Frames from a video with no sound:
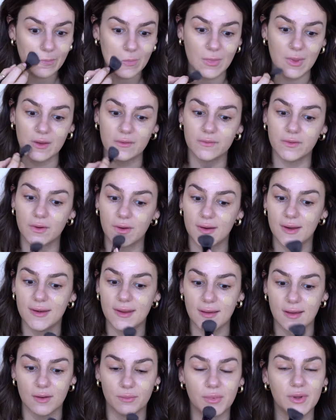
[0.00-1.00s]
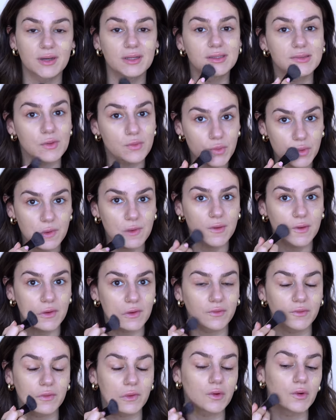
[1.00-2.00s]
I have no idea, but it's a
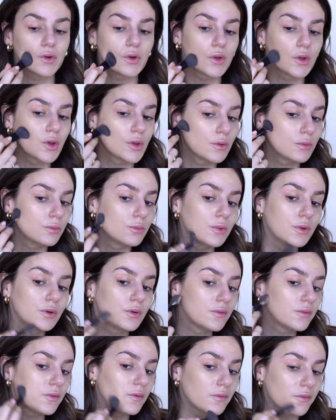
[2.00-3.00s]
beautiful, beautiful